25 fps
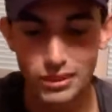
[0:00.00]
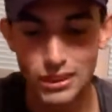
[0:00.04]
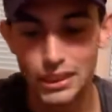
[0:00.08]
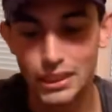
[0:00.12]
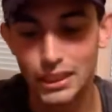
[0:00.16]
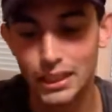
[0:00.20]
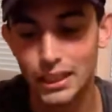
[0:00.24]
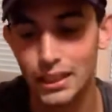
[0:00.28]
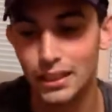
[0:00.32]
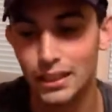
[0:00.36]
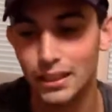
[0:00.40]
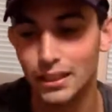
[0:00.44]

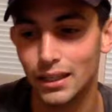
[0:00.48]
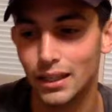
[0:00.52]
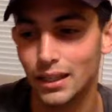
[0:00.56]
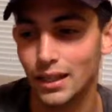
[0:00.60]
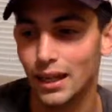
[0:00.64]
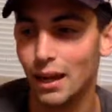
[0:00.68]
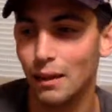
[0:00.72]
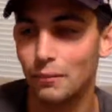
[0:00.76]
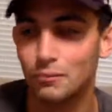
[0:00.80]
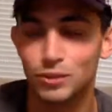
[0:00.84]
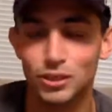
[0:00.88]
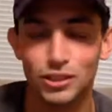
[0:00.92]

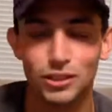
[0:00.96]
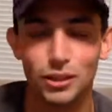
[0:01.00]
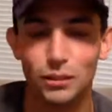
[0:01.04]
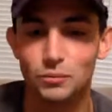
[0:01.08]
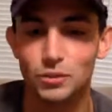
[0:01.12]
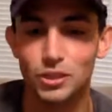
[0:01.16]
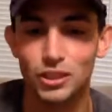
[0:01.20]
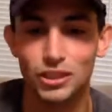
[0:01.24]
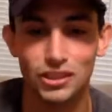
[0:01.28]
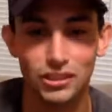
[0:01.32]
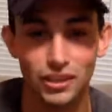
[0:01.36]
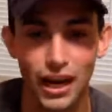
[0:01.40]
I'm
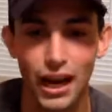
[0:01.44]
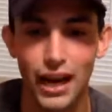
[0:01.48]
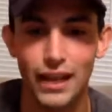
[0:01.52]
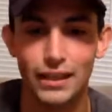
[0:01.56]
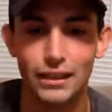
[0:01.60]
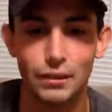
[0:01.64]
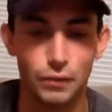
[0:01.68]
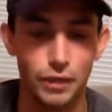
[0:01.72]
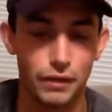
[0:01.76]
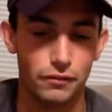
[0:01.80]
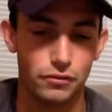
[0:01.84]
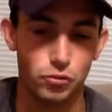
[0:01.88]
just
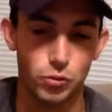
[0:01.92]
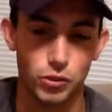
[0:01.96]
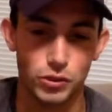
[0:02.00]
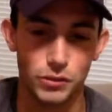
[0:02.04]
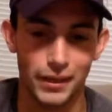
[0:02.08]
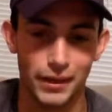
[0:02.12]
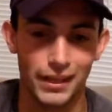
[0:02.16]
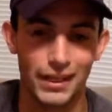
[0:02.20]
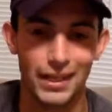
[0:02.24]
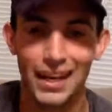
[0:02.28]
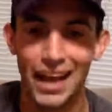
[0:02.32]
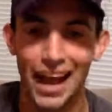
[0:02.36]
glad that we have sports
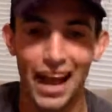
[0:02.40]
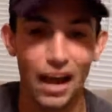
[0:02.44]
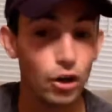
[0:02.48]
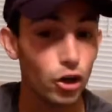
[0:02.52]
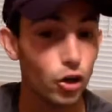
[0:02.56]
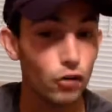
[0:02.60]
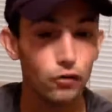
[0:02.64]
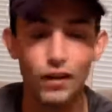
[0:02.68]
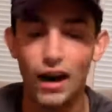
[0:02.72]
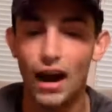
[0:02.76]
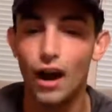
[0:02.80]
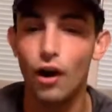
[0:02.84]
back. I don't
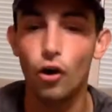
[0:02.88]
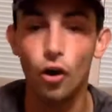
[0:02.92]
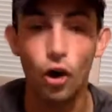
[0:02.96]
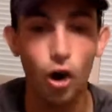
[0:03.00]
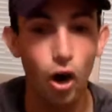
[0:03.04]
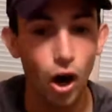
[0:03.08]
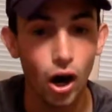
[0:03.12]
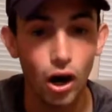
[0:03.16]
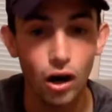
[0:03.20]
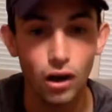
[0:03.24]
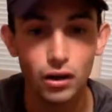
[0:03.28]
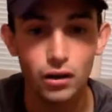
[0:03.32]
know for how
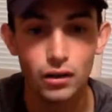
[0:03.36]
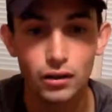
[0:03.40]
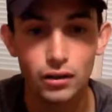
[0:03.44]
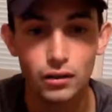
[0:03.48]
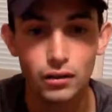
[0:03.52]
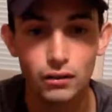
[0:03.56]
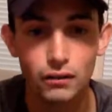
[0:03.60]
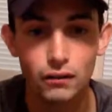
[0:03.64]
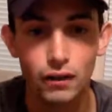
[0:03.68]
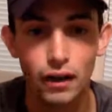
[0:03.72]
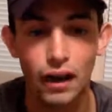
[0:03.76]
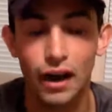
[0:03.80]
long.
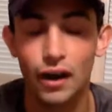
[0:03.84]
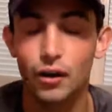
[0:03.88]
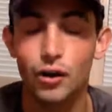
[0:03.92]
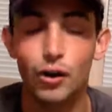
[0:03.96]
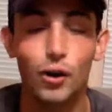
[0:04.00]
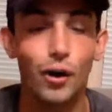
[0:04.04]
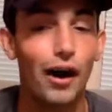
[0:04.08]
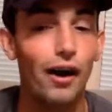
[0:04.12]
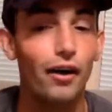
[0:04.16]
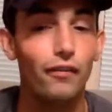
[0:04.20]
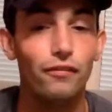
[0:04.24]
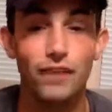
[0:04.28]
I don't
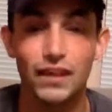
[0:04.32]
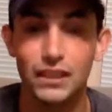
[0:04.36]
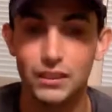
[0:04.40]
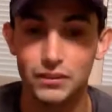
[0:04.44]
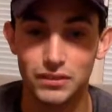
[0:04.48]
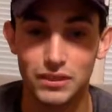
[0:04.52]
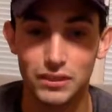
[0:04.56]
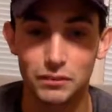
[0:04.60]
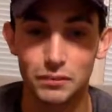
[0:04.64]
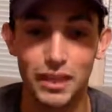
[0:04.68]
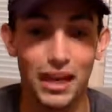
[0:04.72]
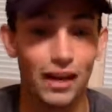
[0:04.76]
know how
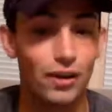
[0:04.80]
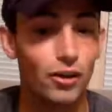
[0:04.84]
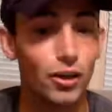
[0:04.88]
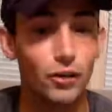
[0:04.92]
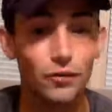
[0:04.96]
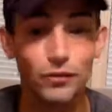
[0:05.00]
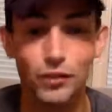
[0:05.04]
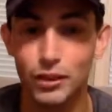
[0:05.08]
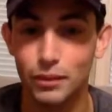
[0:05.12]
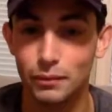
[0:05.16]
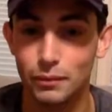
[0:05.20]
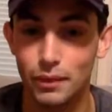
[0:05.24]
effective it's gonna be. I don't know
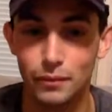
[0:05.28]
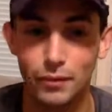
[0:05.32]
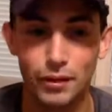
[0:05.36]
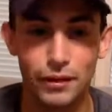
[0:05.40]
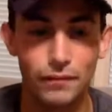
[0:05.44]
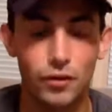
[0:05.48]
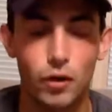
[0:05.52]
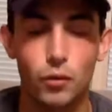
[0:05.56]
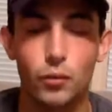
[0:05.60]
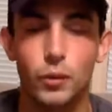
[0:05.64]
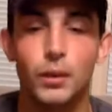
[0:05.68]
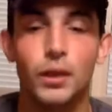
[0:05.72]
if they're gonna be able
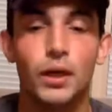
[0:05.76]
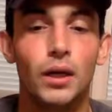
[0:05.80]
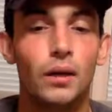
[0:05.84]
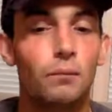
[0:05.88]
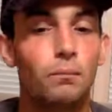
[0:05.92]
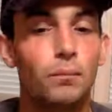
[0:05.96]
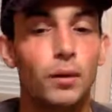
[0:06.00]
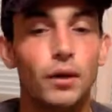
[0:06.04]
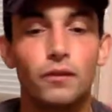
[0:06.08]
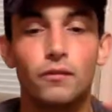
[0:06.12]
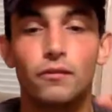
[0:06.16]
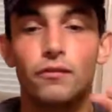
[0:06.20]
to have COVID.
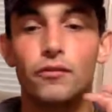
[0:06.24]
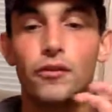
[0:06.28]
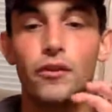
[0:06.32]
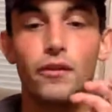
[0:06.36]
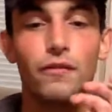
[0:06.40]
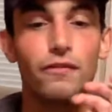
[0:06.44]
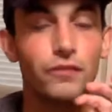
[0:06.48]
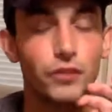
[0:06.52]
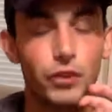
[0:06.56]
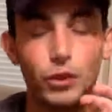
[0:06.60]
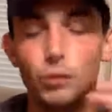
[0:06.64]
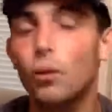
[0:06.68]
But for
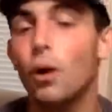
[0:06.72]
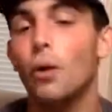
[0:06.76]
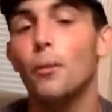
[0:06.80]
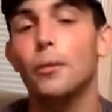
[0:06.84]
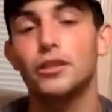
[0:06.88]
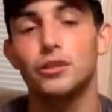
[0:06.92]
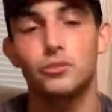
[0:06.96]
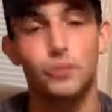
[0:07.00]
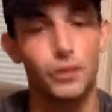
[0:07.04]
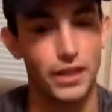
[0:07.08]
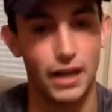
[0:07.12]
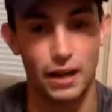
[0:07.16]
a few
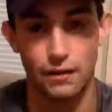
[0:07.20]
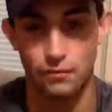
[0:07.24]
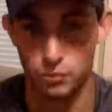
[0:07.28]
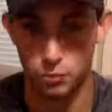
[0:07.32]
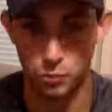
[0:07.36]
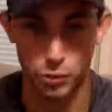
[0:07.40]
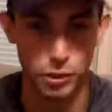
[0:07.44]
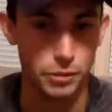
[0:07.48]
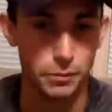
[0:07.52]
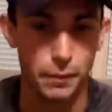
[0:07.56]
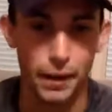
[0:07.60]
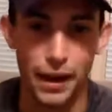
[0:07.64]
moments, we're gonna have
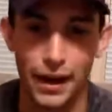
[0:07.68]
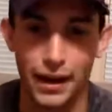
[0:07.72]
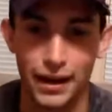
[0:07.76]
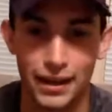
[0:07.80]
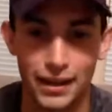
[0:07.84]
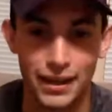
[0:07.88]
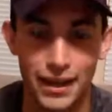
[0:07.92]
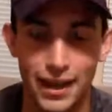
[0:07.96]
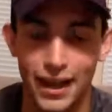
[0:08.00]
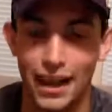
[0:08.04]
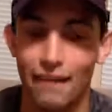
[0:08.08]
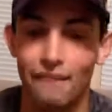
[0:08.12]
sports back,
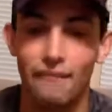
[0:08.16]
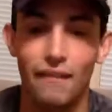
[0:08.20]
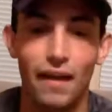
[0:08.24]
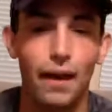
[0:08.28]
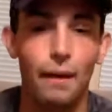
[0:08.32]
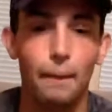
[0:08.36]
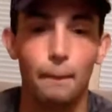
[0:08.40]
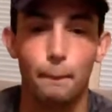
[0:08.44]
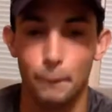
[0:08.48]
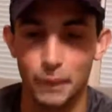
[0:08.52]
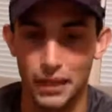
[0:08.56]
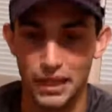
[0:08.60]
and
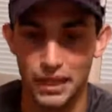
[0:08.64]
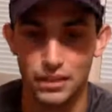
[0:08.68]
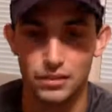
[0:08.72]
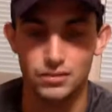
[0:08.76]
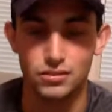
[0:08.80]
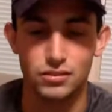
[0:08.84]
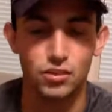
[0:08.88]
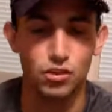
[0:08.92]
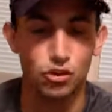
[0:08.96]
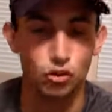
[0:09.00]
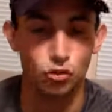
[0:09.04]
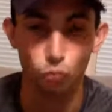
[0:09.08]
that
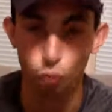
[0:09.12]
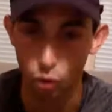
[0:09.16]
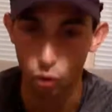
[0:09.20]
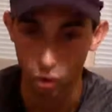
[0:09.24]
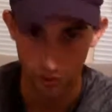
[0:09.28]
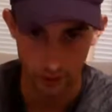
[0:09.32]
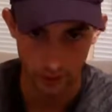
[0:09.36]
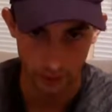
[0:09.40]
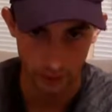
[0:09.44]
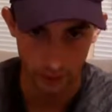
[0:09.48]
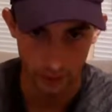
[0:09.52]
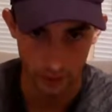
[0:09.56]
means the
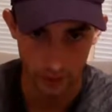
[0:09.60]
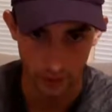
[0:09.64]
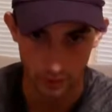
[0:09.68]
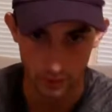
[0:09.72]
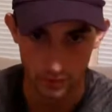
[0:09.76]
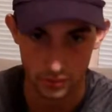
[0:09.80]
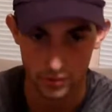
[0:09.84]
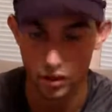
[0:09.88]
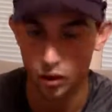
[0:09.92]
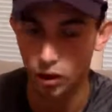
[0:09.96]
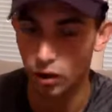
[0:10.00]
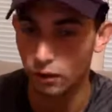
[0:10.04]
world to me.
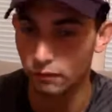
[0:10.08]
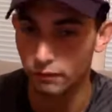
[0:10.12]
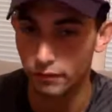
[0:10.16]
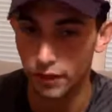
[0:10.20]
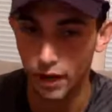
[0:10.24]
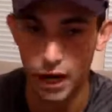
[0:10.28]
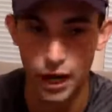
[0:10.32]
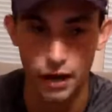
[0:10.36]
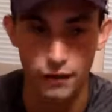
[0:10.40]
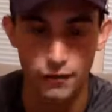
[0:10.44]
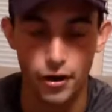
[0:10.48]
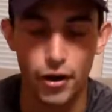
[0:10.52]
So I'm
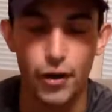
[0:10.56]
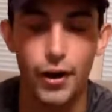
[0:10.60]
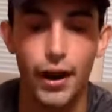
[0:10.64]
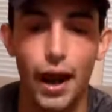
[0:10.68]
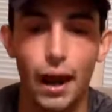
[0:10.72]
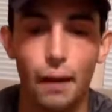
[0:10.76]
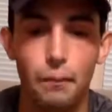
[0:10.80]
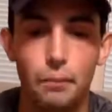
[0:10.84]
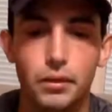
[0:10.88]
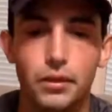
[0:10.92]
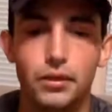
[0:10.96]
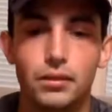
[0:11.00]
very, very
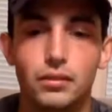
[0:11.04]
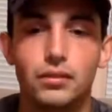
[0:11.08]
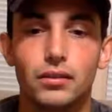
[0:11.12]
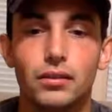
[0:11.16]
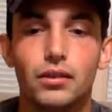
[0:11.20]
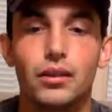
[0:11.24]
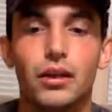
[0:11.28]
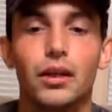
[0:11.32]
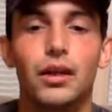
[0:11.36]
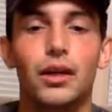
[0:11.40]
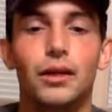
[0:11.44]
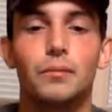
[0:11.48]
happy
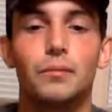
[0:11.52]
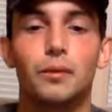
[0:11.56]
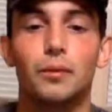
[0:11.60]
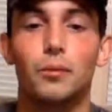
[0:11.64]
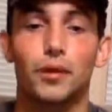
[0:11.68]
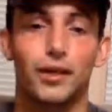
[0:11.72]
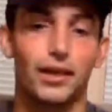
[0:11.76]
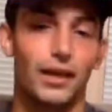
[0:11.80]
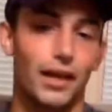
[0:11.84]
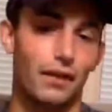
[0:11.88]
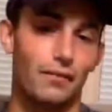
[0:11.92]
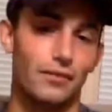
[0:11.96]
that
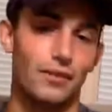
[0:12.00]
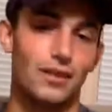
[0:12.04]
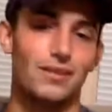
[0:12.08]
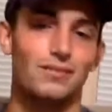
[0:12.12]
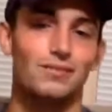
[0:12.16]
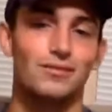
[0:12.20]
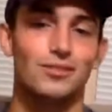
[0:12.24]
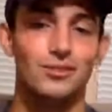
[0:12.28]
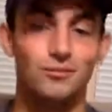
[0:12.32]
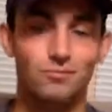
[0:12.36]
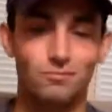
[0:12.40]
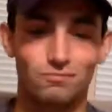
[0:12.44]
we're gonna have
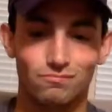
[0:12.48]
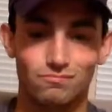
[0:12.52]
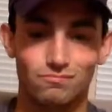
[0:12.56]
that. So.